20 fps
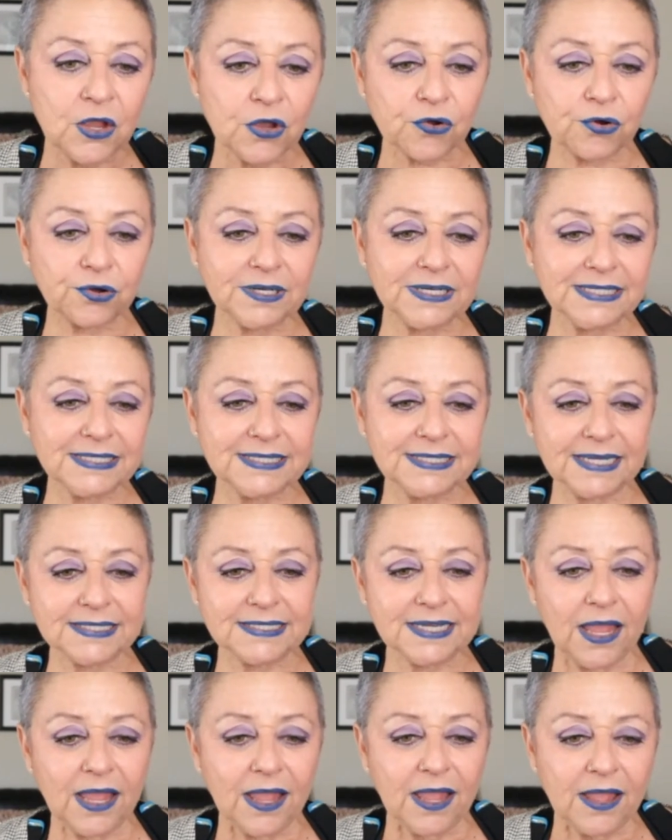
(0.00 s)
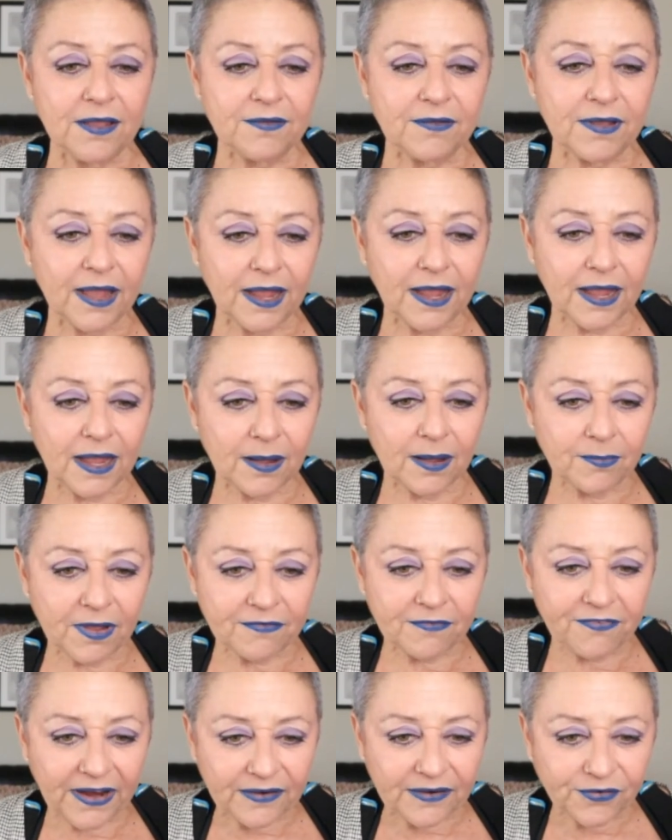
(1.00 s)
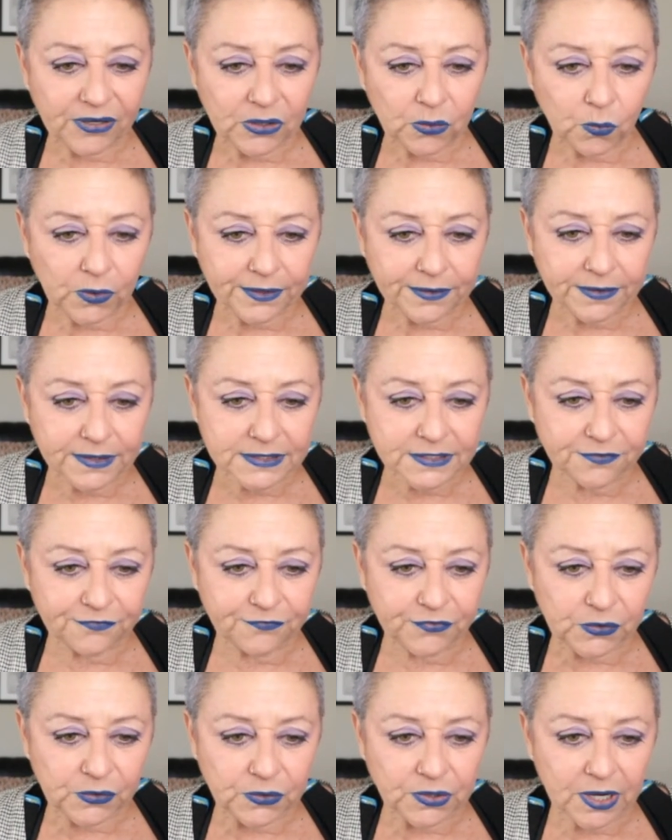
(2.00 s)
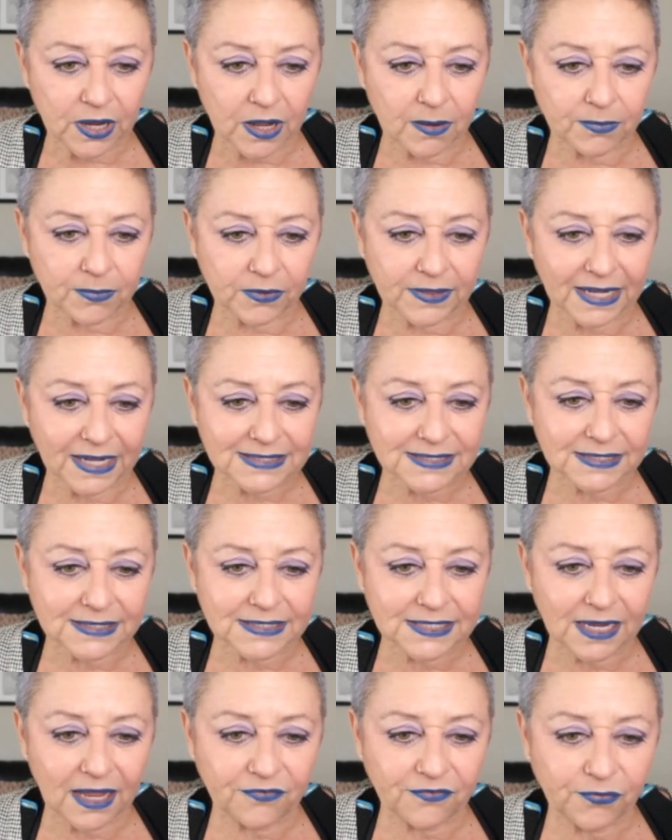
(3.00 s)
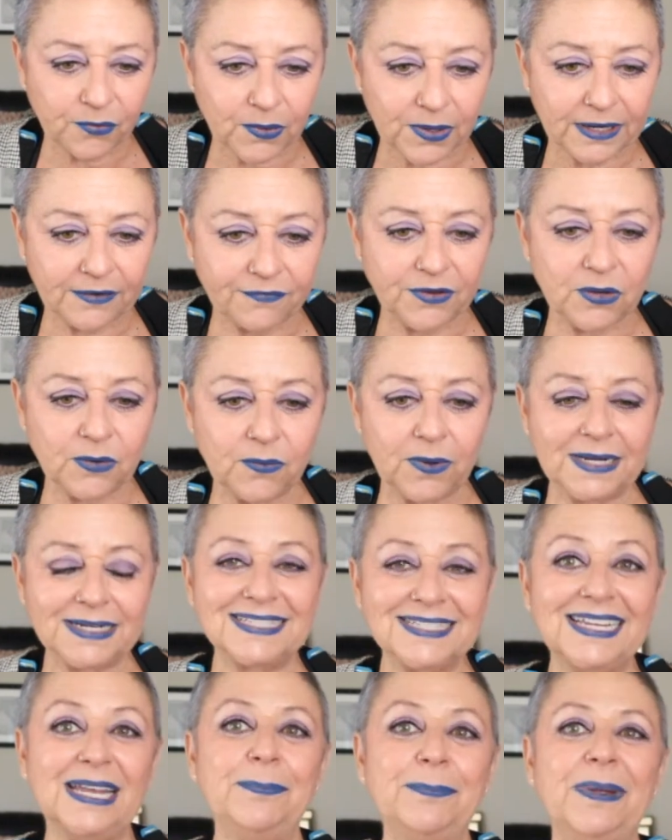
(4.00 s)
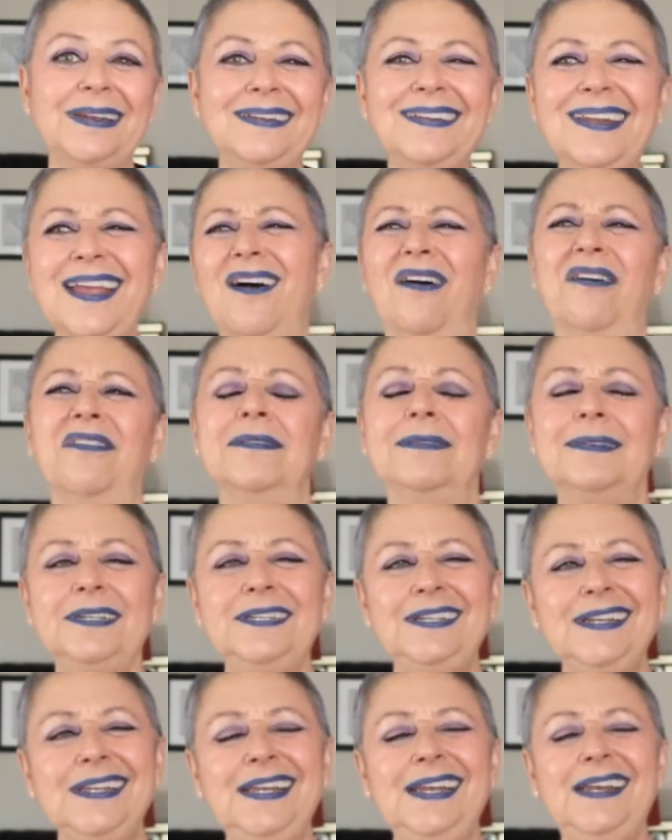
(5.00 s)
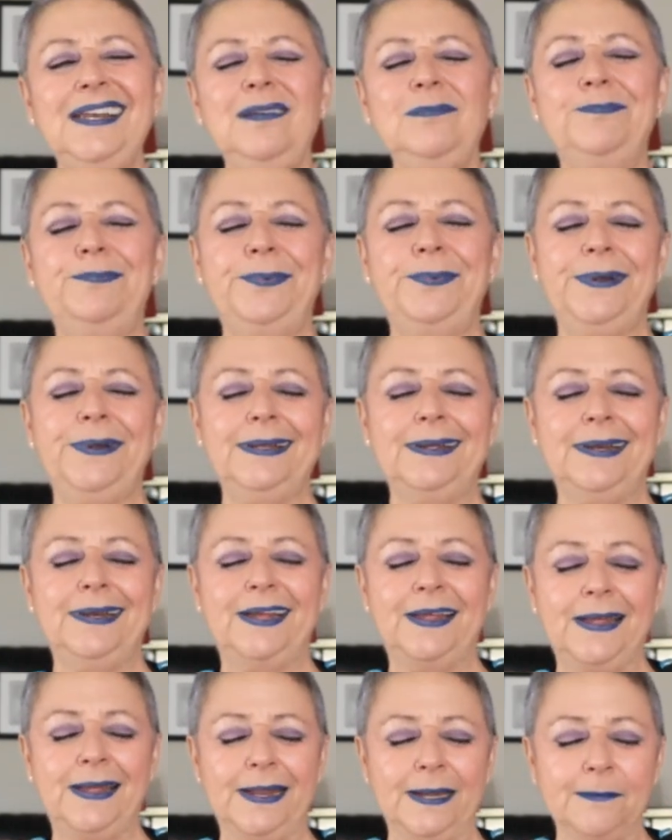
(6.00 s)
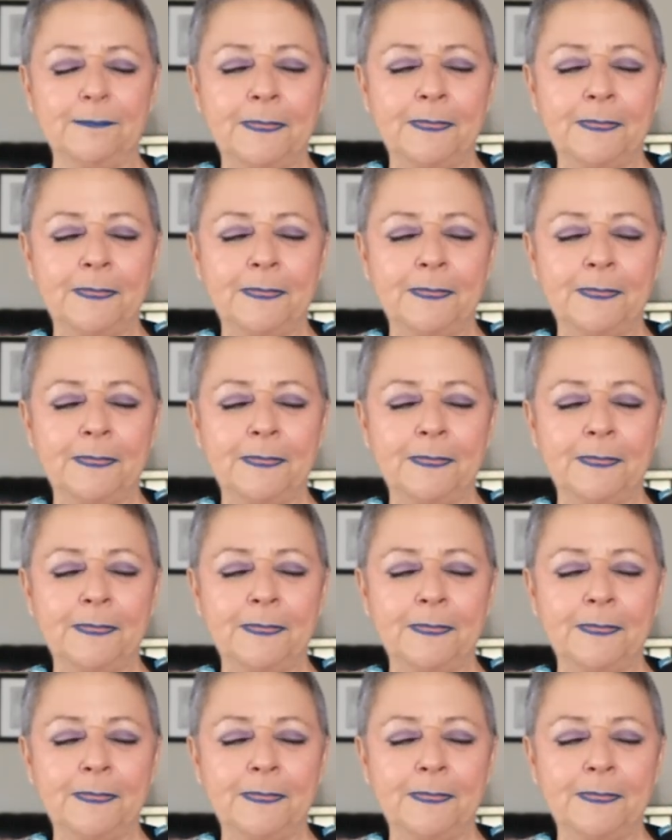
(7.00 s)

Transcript: Courtney says, um, favorite weirdest food combo. That's a tough one if you want to skip it. No. Are you kidding? Bring it on.